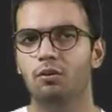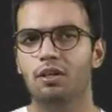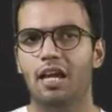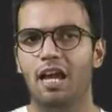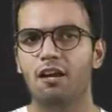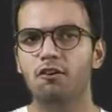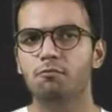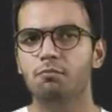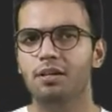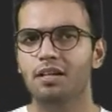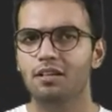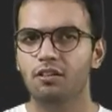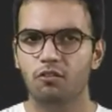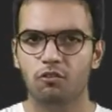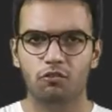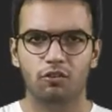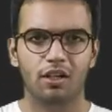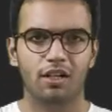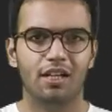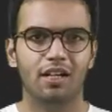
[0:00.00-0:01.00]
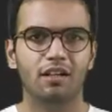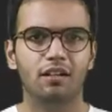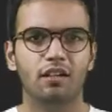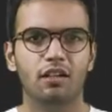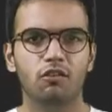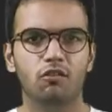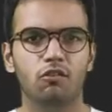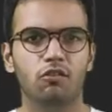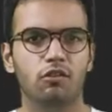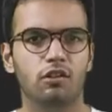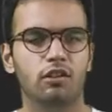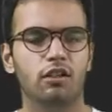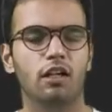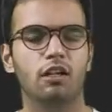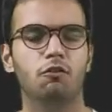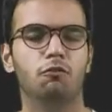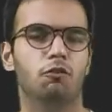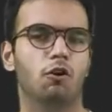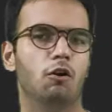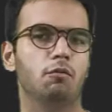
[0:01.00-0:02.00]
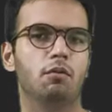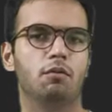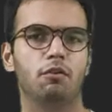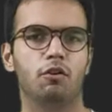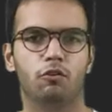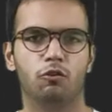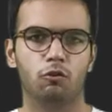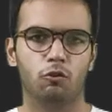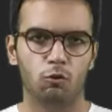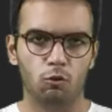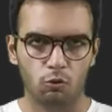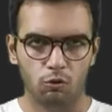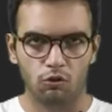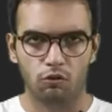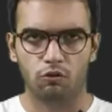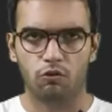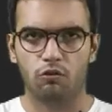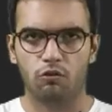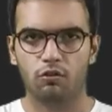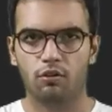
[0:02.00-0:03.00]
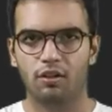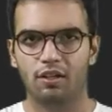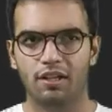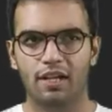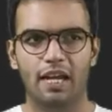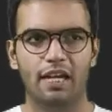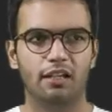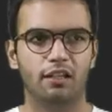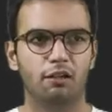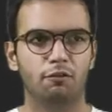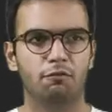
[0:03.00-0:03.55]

we have been studying D C circuits from our schools, right?